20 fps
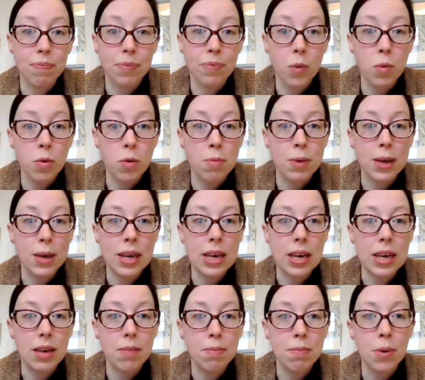we'll
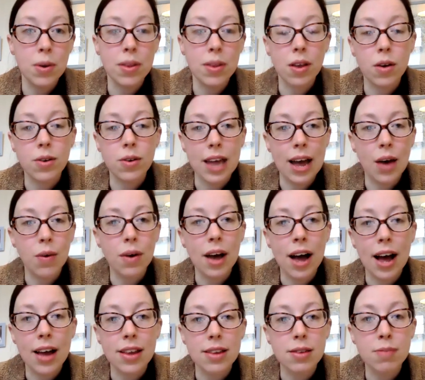be putting those out
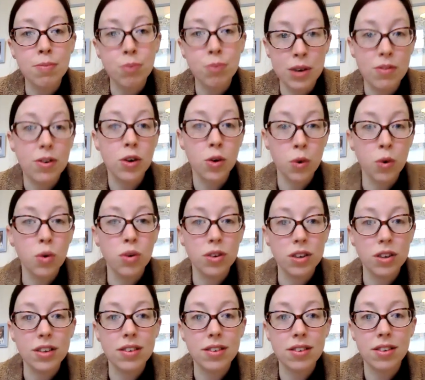as
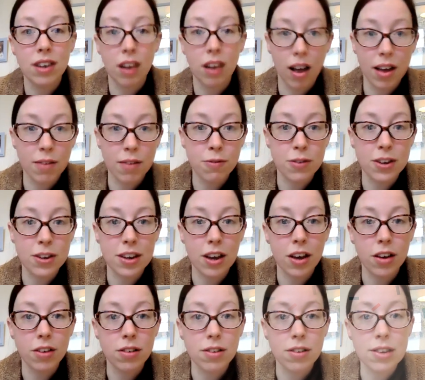pre-recorded live
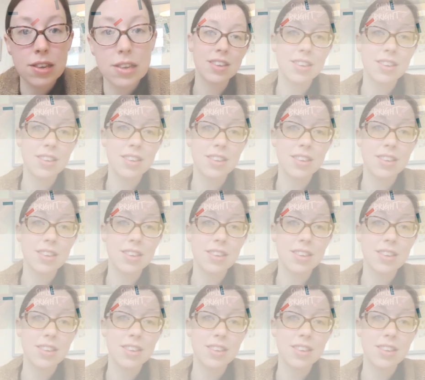videos.